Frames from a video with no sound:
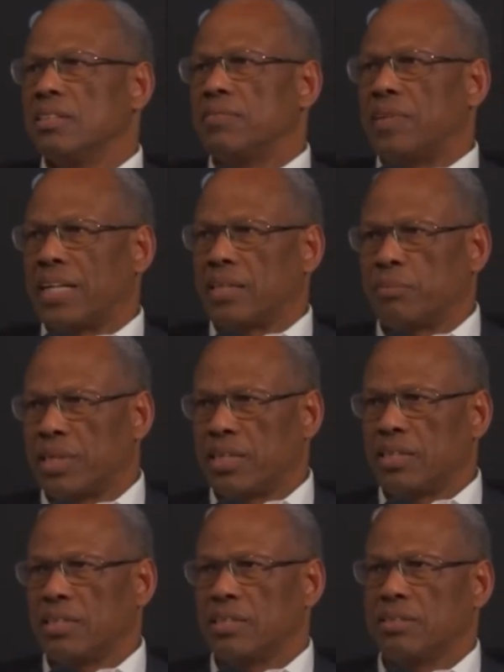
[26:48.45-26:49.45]
Fannie
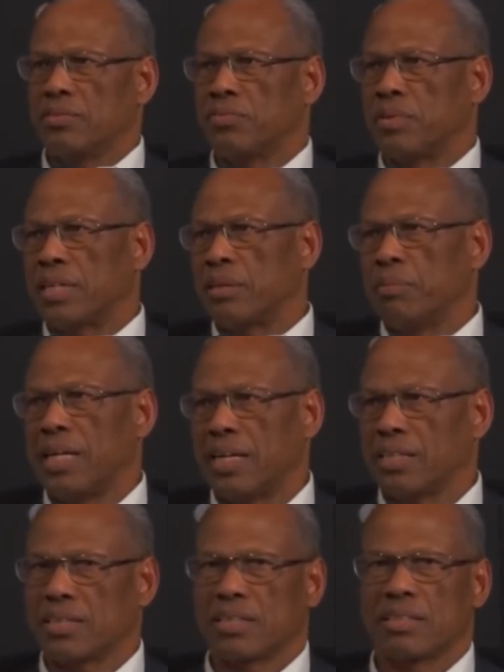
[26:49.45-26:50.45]
Mae, Freddie
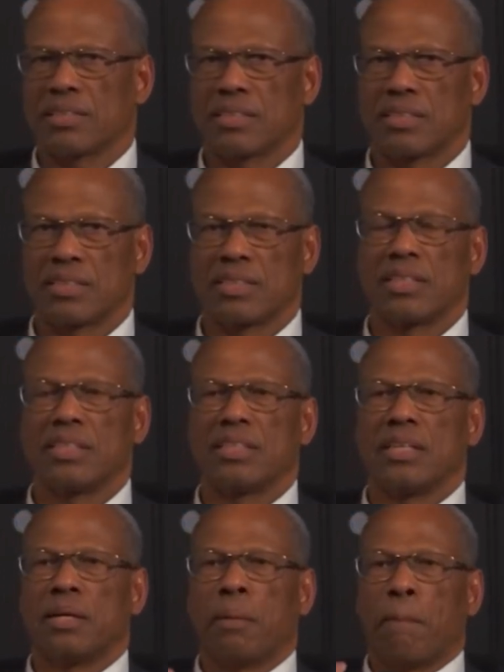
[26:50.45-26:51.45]
Mac
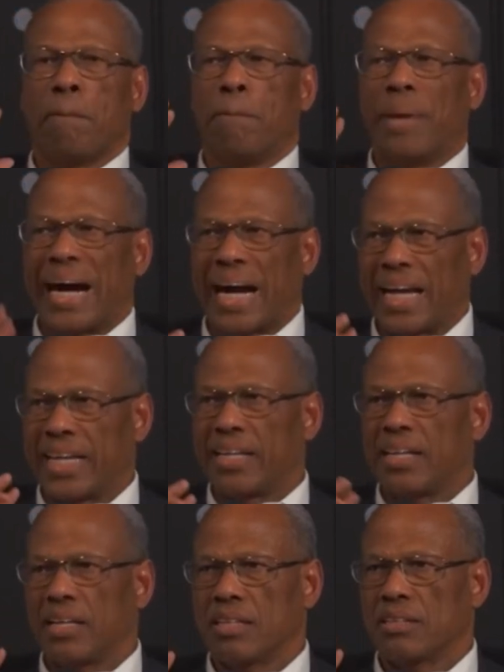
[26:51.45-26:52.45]
buy